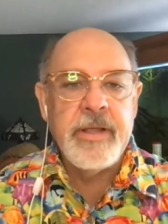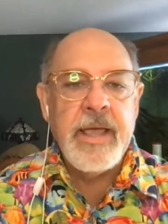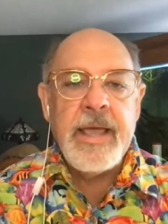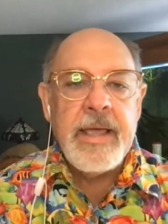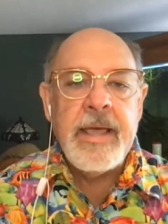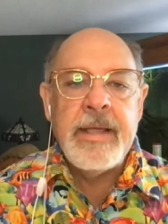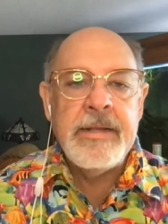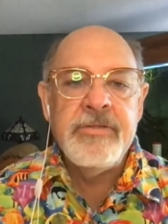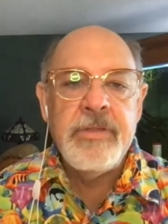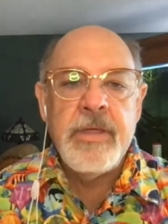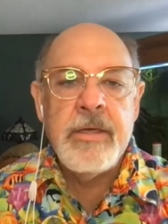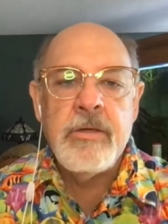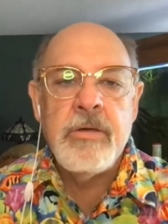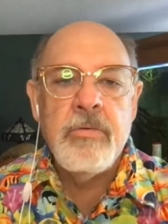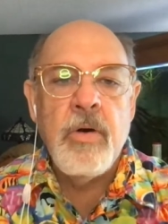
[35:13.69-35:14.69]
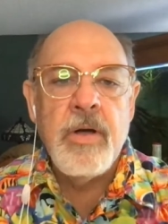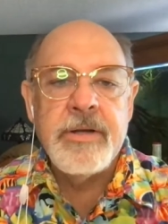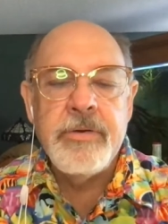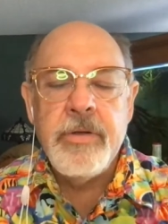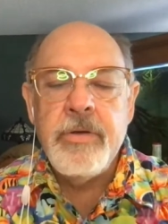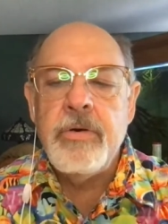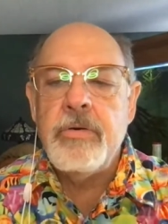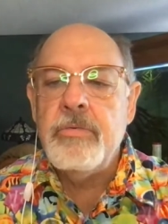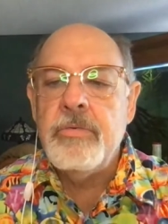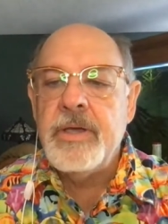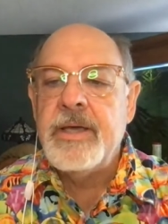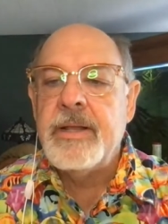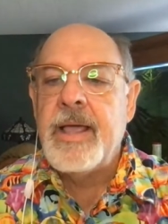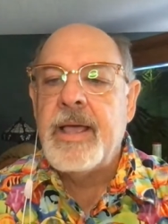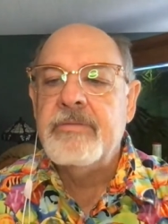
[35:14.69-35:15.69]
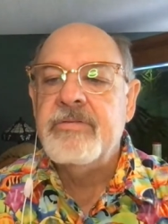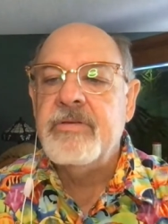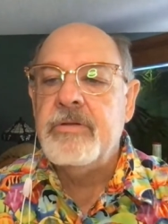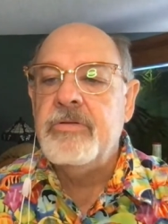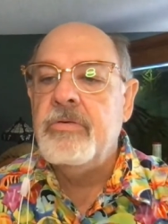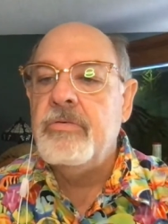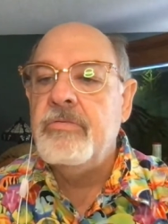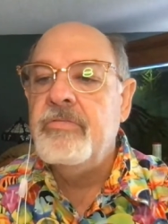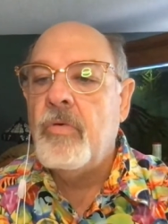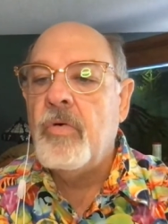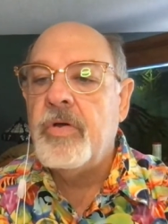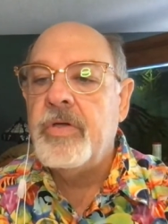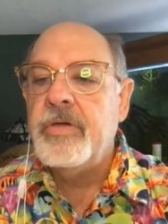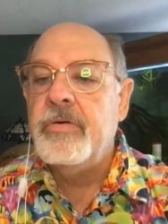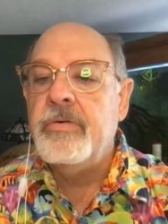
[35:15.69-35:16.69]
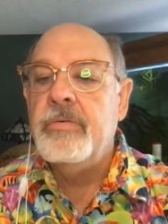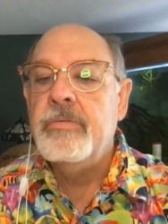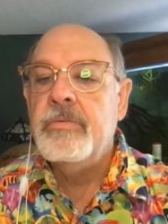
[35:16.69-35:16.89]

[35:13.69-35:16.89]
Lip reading: anything you want to do, we can actually do for you.